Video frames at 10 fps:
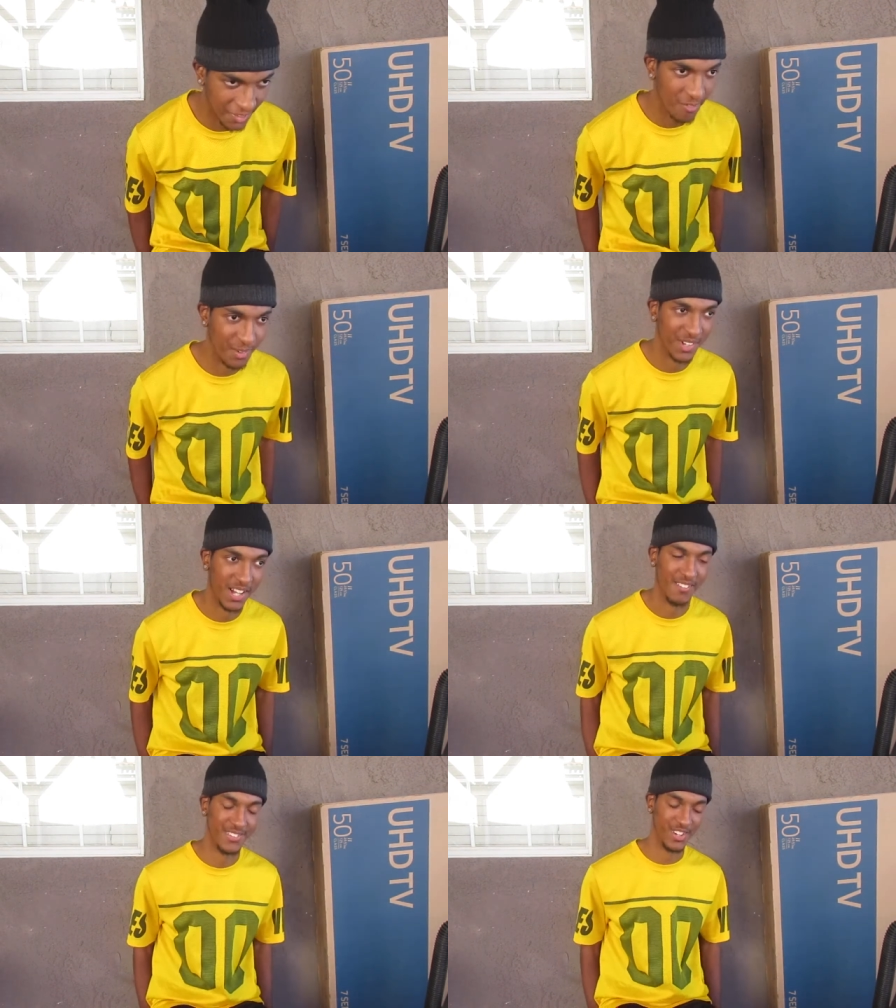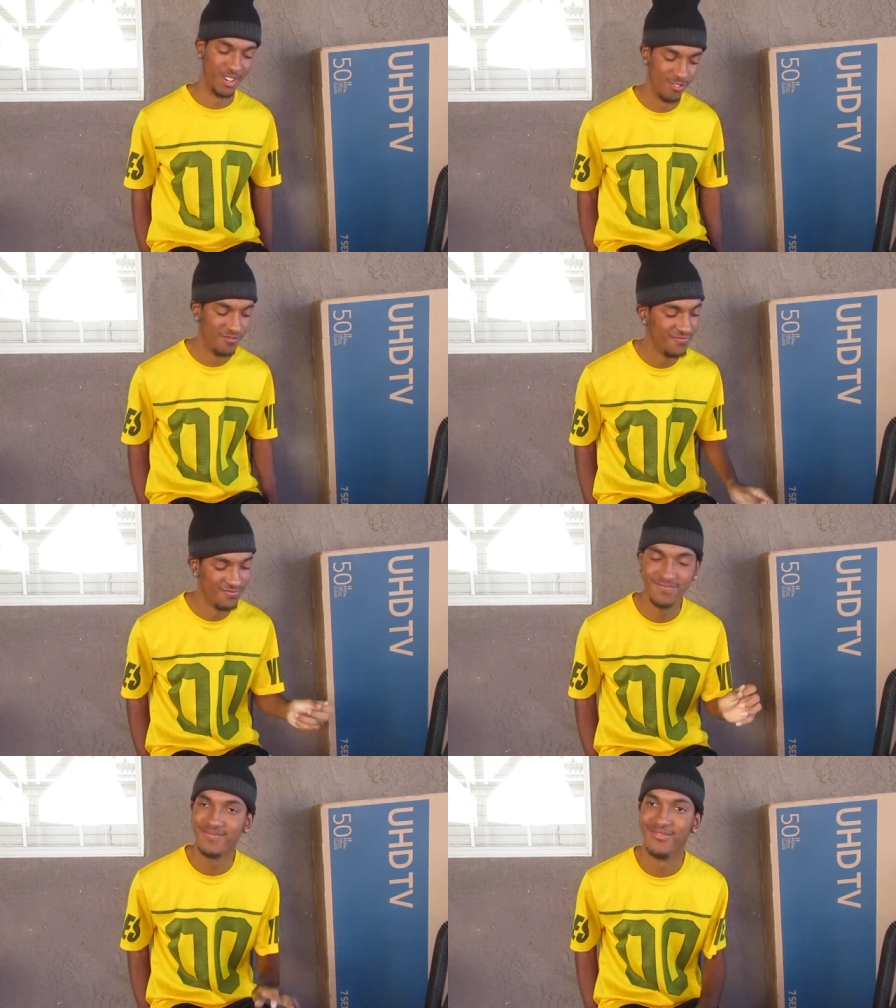in overtime. So
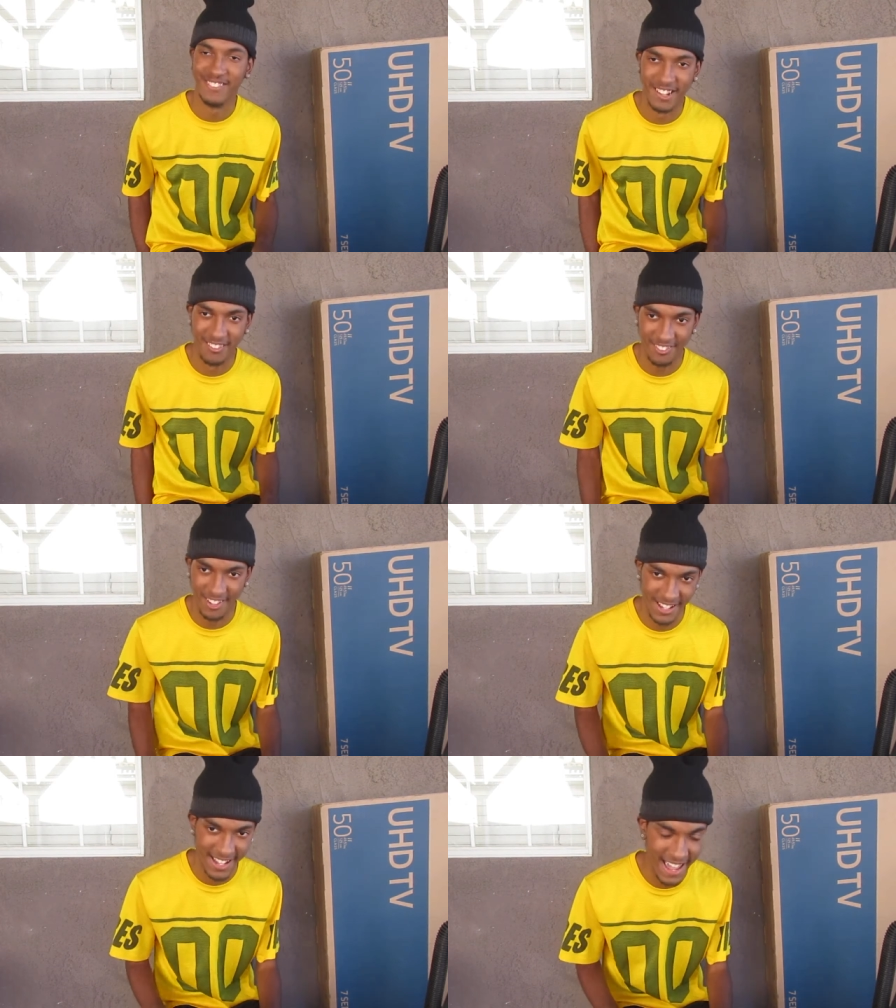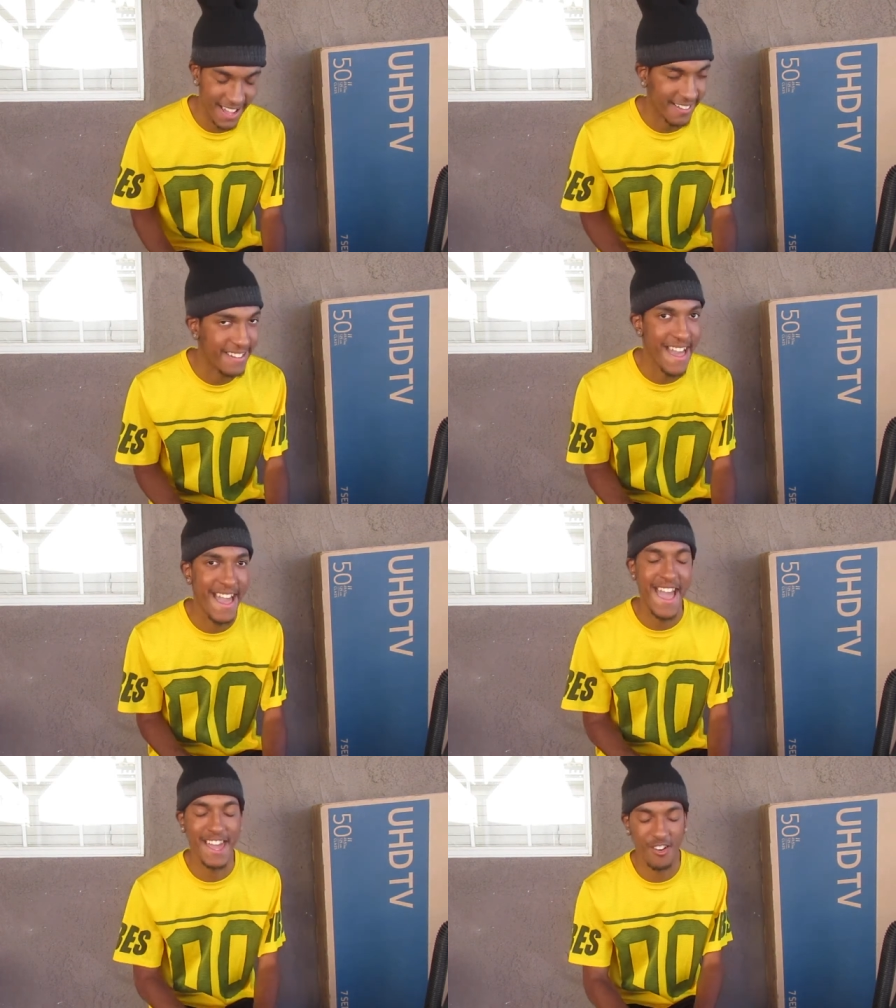you know what I'm saying? Can't
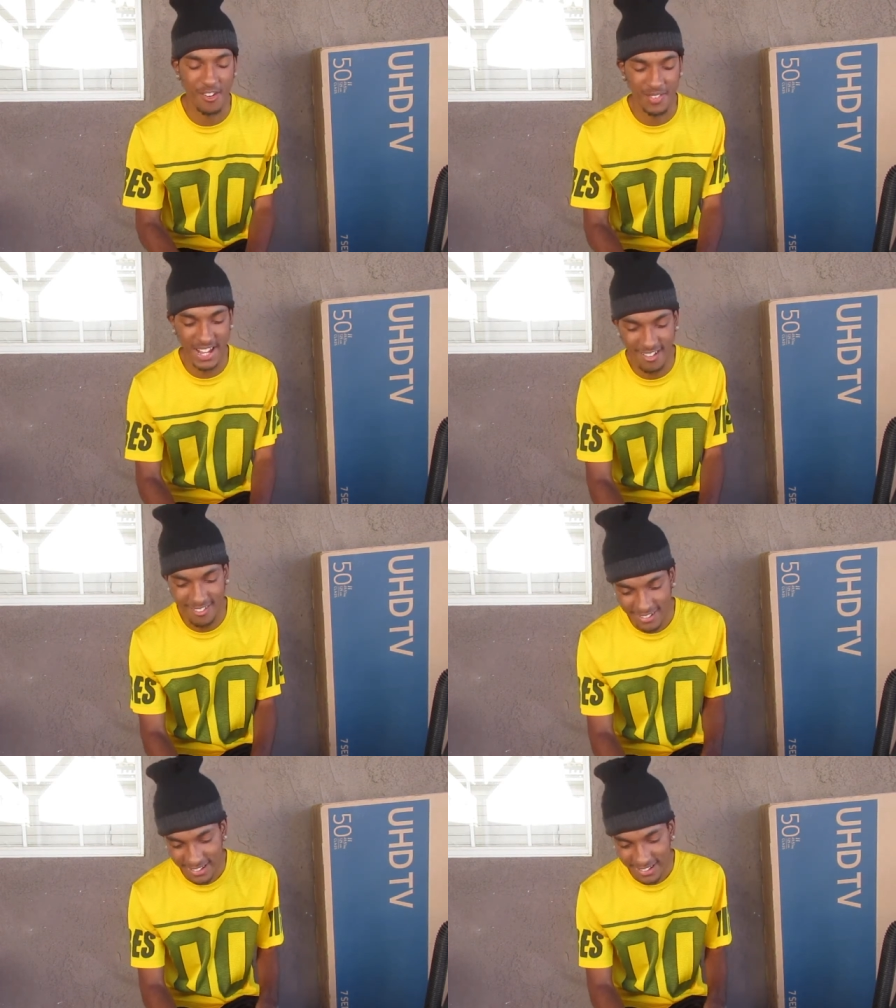can't hate on him now.